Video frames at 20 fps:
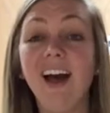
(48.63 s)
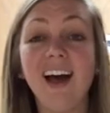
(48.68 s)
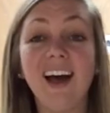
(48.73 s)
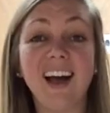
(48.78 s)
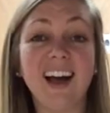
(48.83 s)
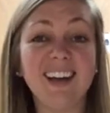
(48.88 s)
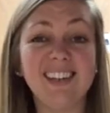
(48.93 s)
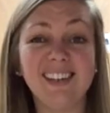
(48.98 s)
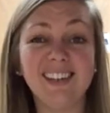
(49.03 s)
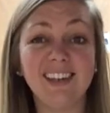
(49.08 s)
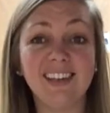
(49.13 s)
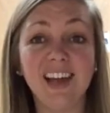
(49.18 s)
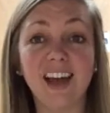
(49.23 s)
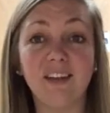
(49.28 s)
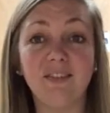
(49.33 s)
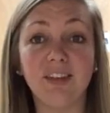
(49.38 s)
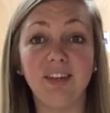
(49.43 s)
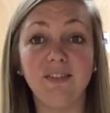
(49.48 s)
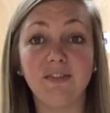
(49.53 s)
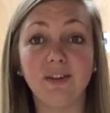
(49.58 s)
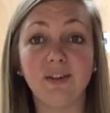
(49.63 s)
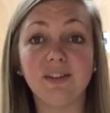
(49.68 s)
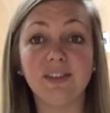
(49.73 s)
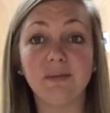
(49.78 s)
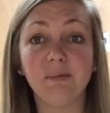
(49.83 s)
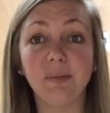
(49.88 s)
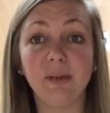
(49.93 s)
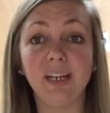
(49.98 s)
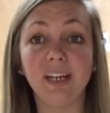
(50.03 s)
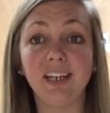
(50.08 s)
I didn't have any
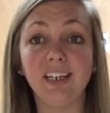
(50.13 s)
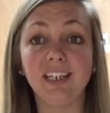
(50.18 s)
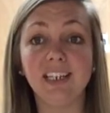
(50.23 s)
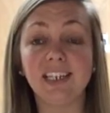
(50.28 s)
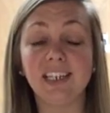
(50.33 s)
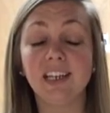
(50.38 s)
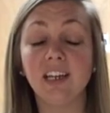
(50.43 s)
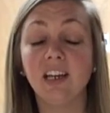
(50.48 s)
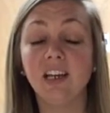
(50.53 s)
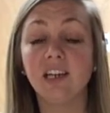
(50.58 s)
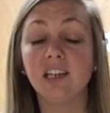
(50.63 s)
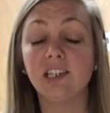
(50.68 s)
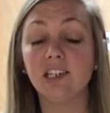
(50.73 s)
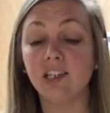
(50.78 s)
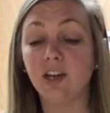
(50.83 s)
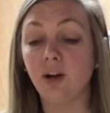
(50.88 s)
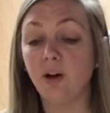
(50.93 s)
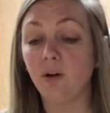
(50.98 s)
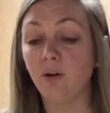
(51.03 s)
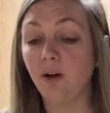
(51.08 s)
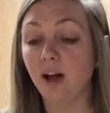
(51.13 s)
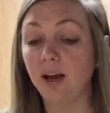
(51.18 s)
frozen bananas, so